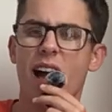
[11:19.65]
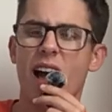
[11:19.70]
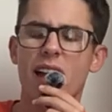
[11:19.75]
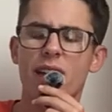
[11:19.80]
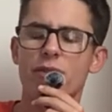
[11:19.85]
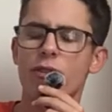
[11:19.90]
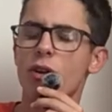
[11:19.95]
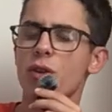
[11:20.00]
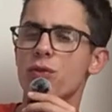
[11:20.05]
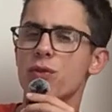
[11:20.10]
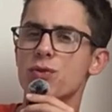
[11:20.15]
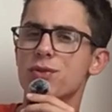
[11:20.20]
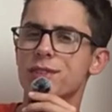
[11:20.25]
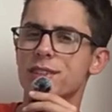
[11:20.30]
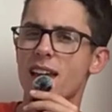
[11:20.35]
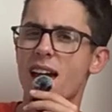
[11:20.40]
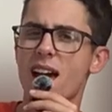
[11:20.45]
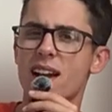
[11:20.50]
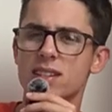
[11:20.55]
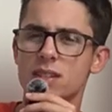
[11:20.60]
I have very few
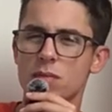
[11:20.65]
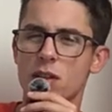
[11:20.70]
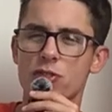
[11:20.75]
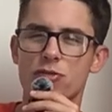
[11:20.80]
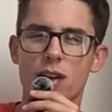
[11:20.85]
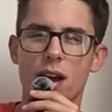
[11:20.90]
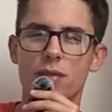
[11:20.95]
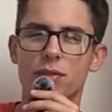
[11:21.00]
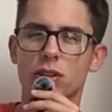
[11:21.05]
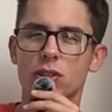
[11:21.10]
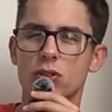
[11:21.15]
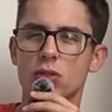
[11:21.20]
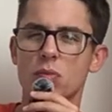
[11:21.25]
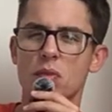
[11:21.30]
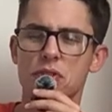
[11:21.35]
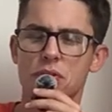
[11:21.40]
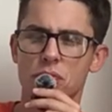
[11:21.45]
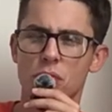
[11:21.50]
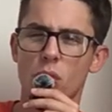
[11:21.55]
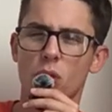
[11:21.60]
stacks. I'm not drafting too much of